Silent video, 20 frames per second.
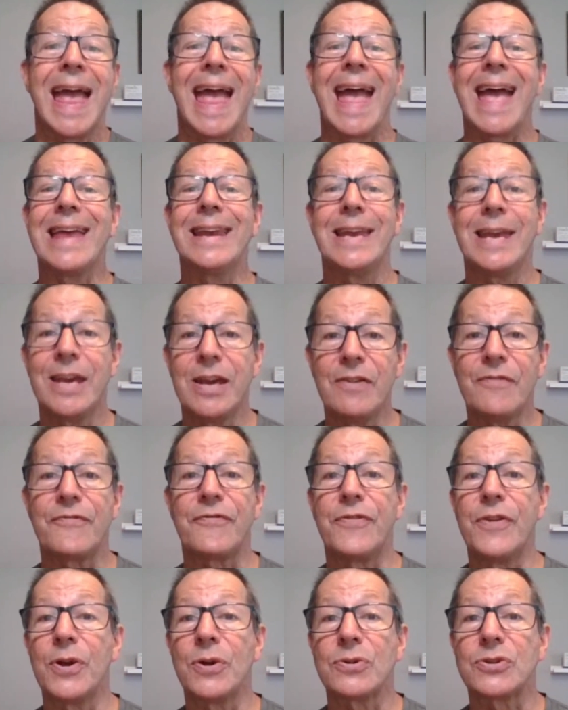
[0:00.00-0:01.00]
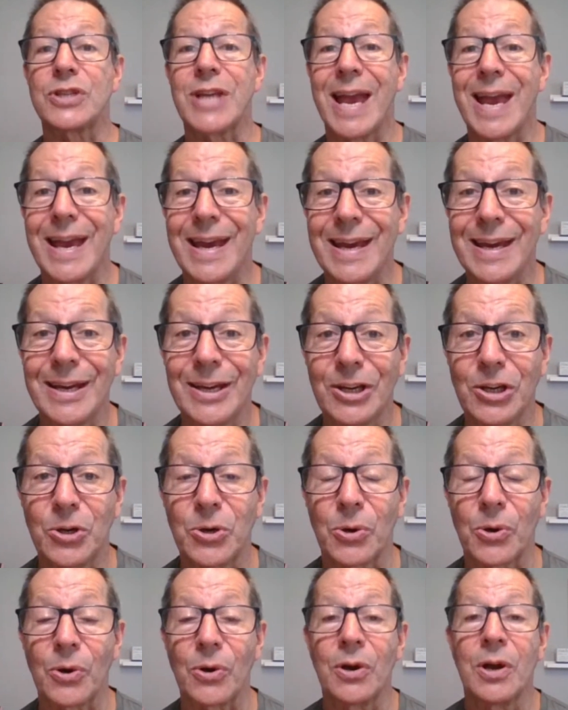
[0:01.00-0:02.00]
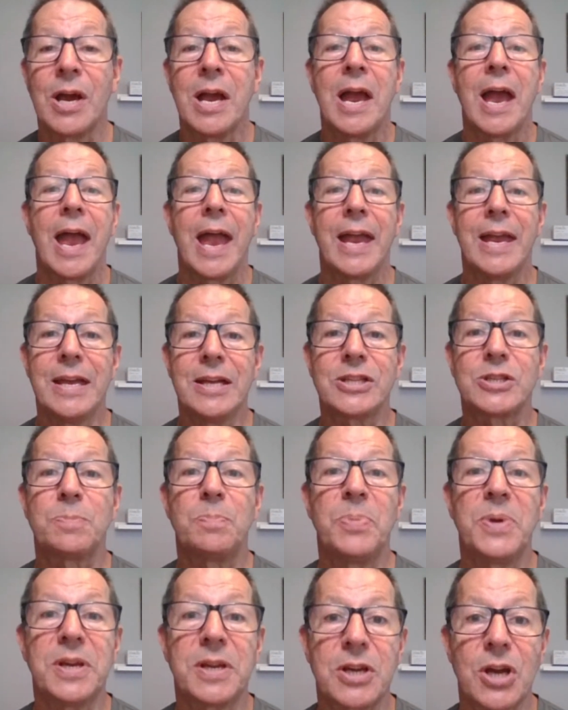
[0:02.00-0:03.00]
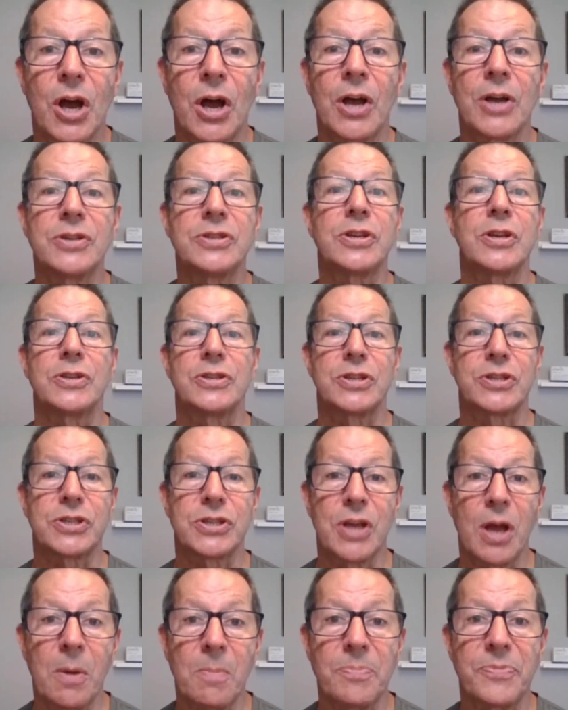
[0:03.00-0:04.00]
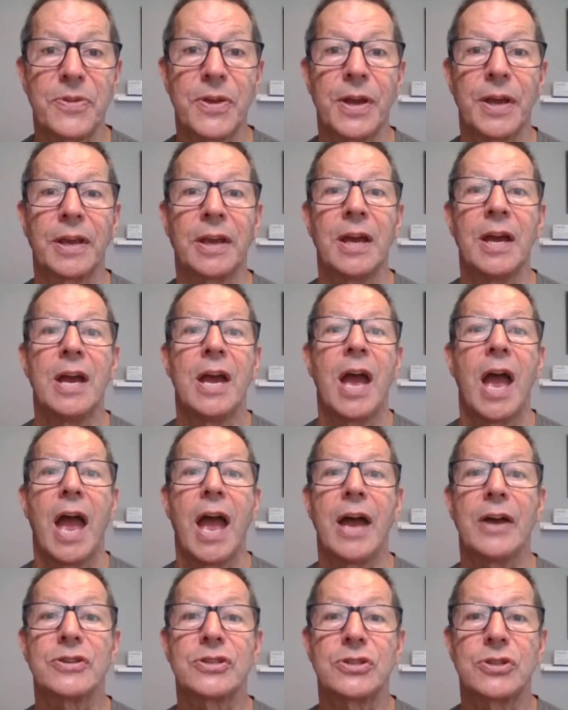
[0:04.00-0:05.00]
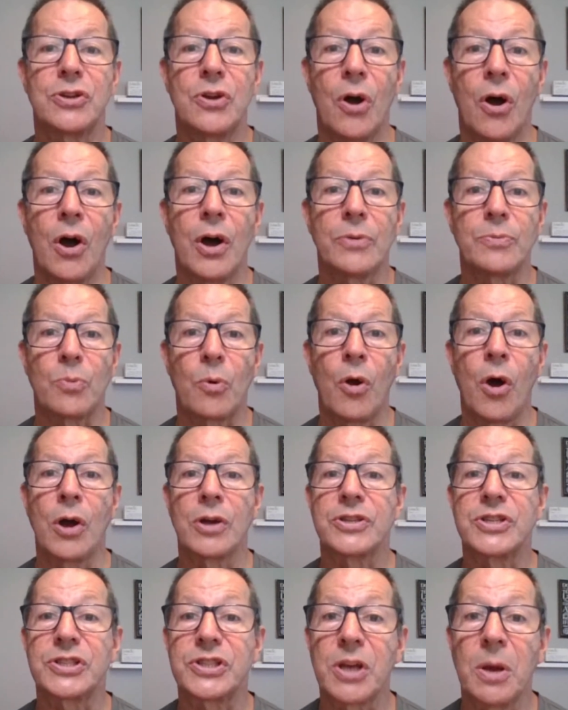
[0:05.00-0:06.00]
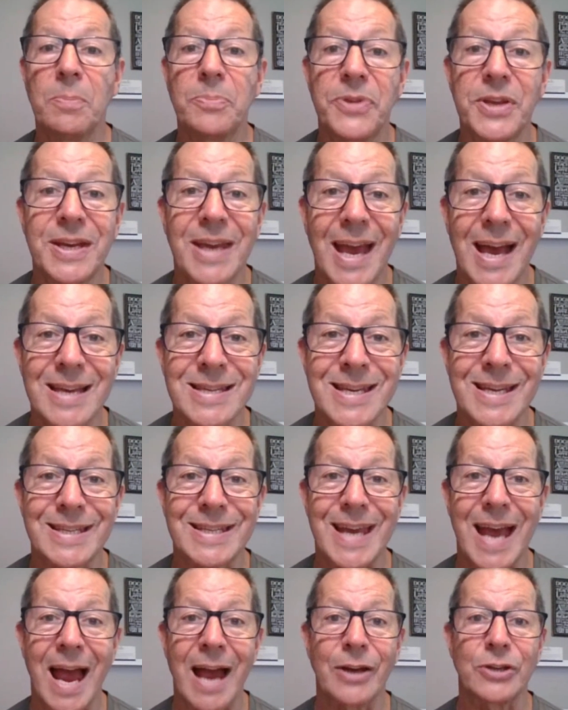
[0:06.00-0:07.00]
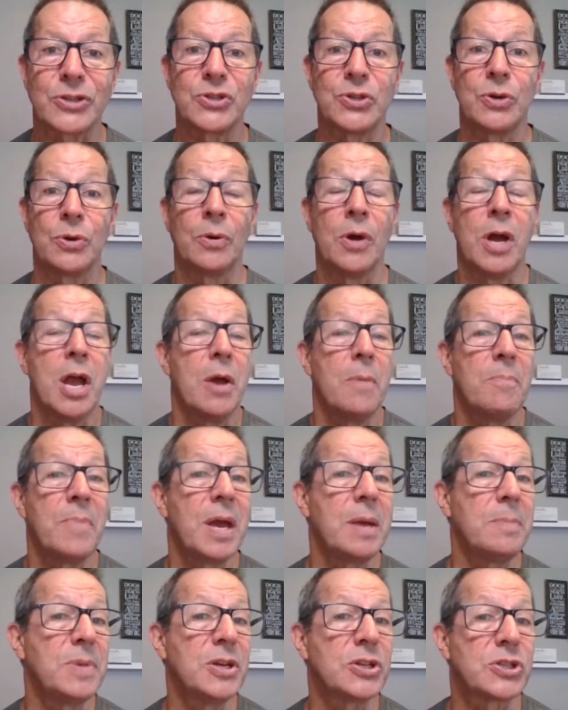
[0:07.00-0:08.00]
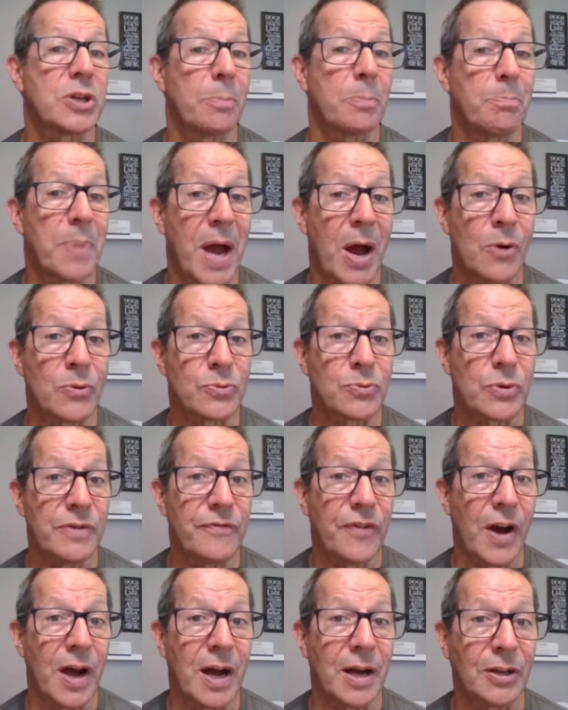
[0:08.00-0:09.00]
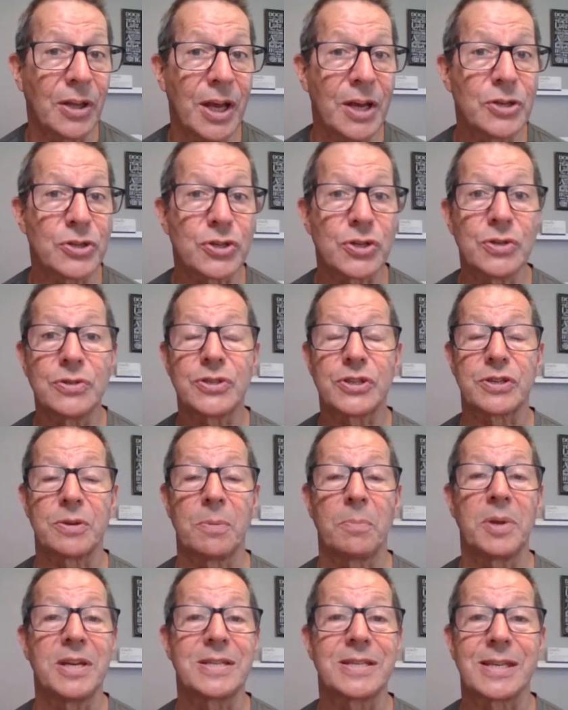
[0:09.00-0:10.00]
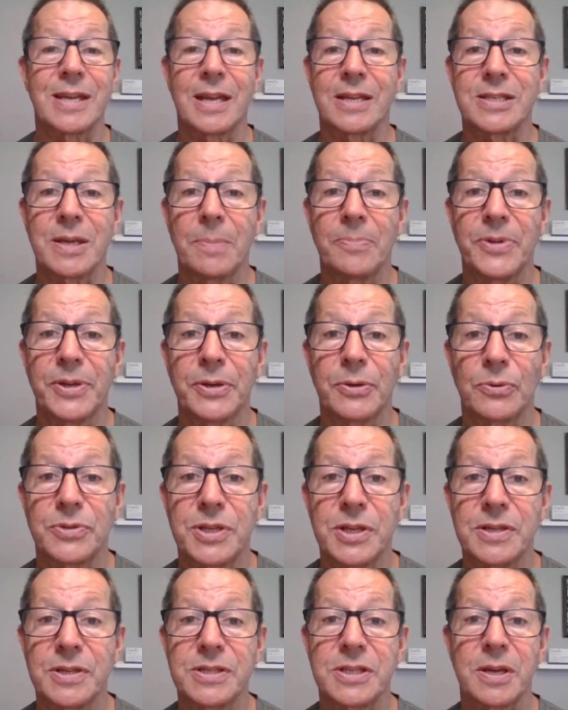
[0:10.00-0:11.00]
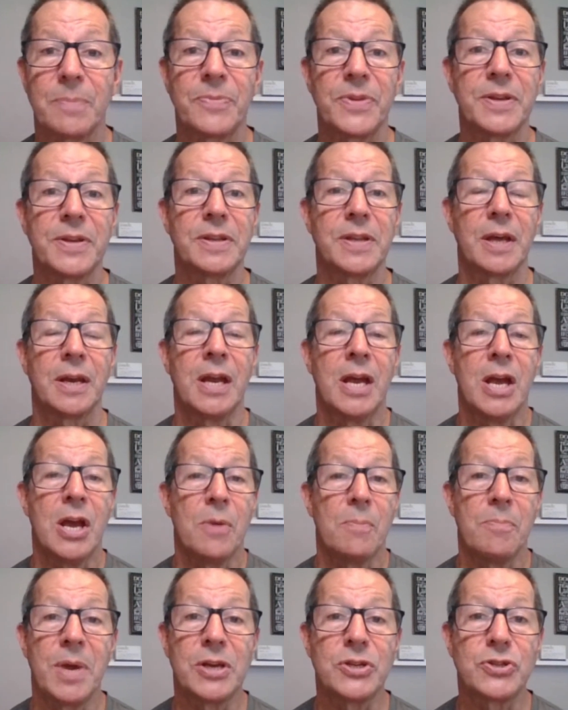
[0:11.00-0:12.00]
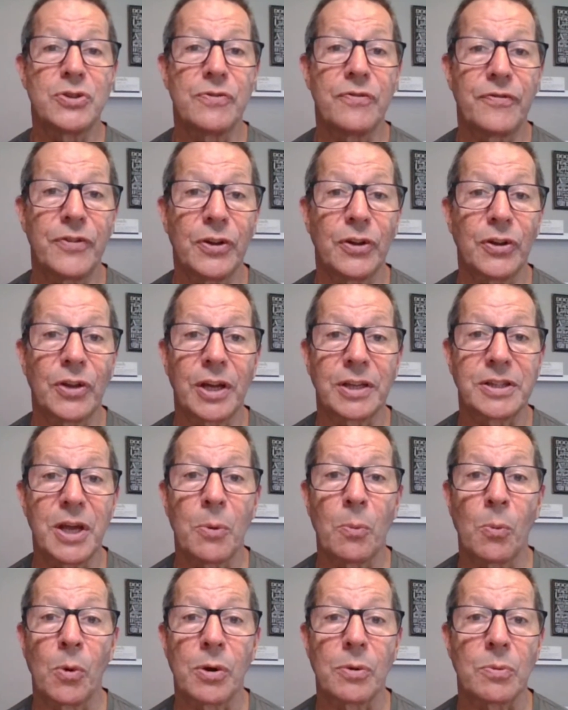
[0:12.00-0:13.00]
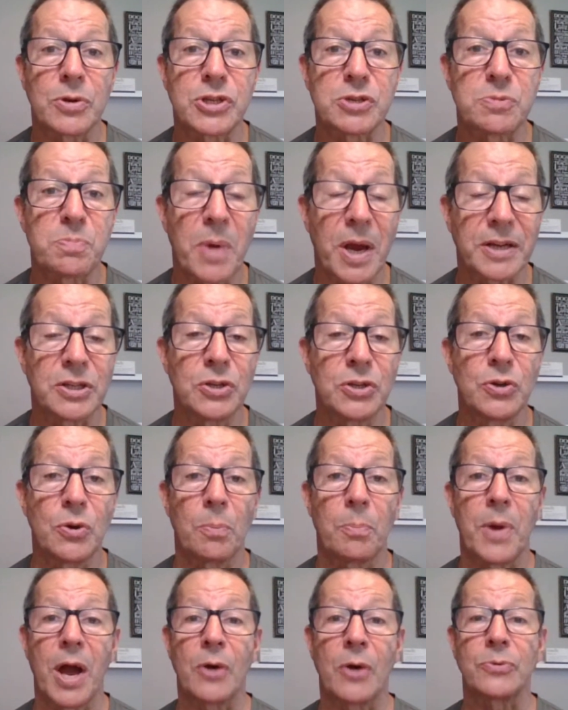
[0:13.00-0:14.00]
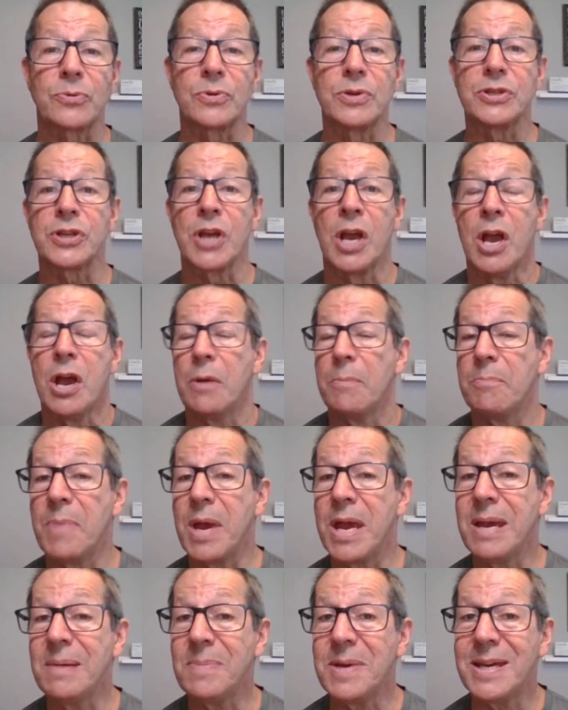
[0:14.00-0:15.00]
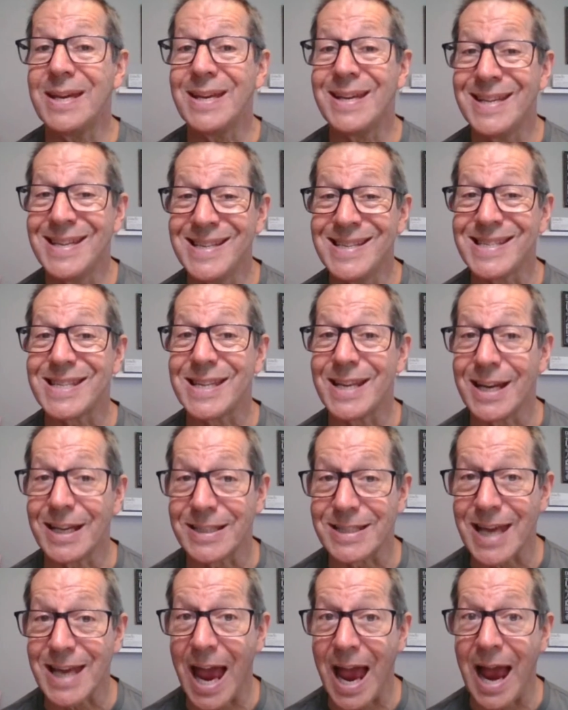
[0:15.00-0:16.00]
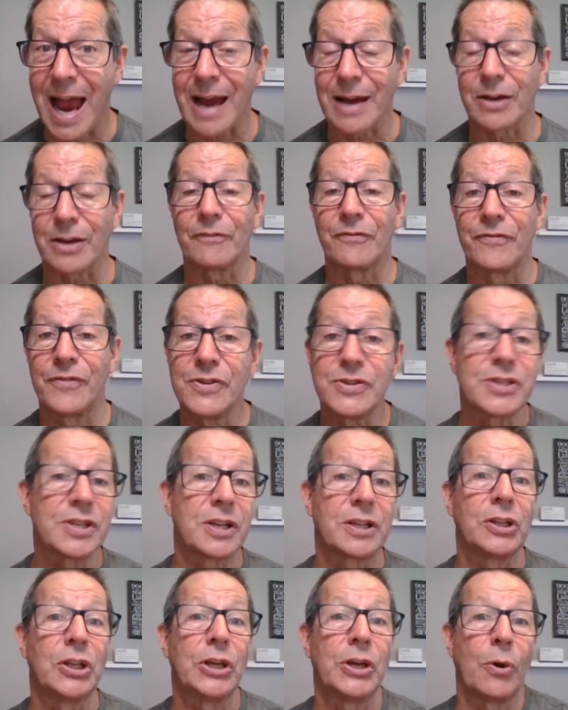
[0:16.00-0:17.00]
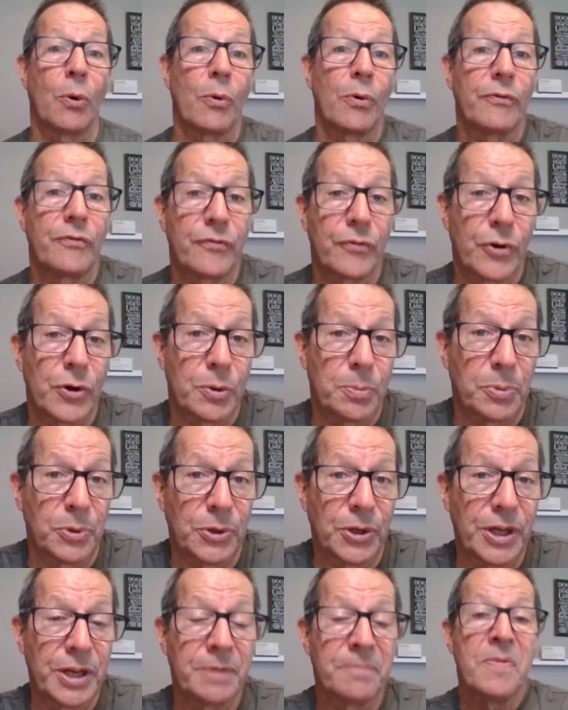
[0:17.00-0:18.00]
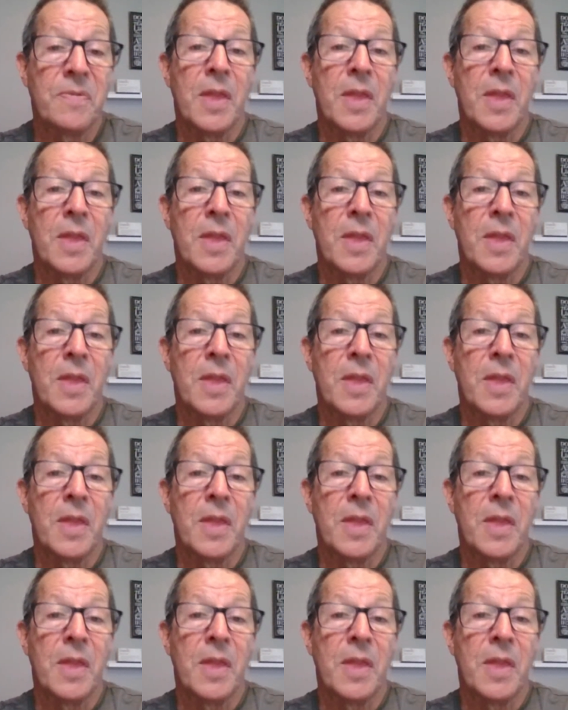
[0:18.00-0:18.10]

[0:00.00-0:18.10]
And if there's anger, it's because something has gone wrong. Something has attacked you. Maybe it's a boundary violation. Somebody said something or did something that made you feel like they weren't respecting your boundaries. Maybe it is an attack, physically or verbally.